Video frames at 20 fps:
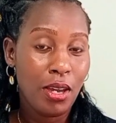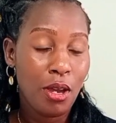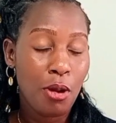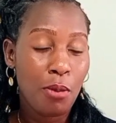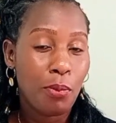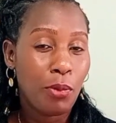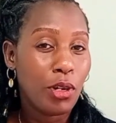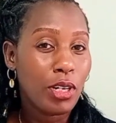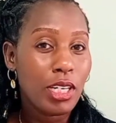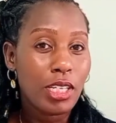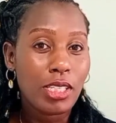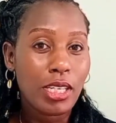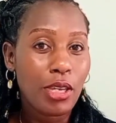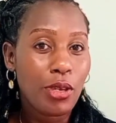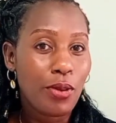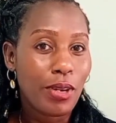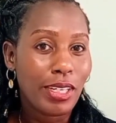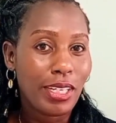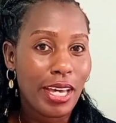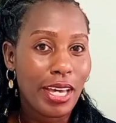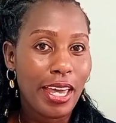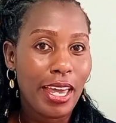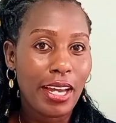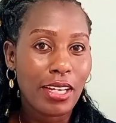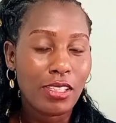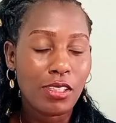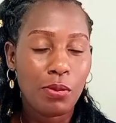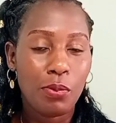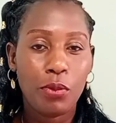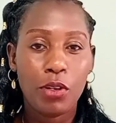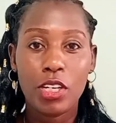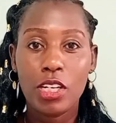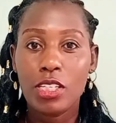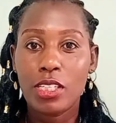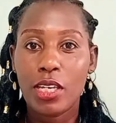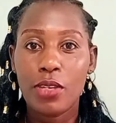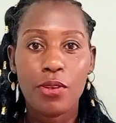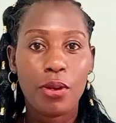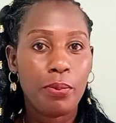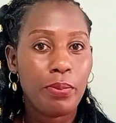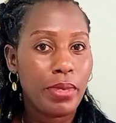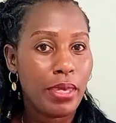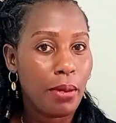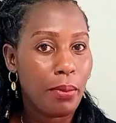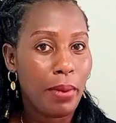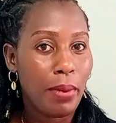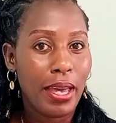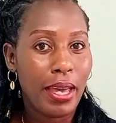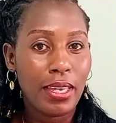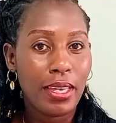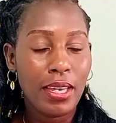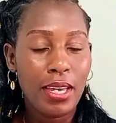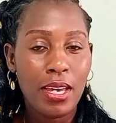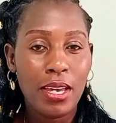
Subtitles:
Monitor your diet. Monitor your BMI.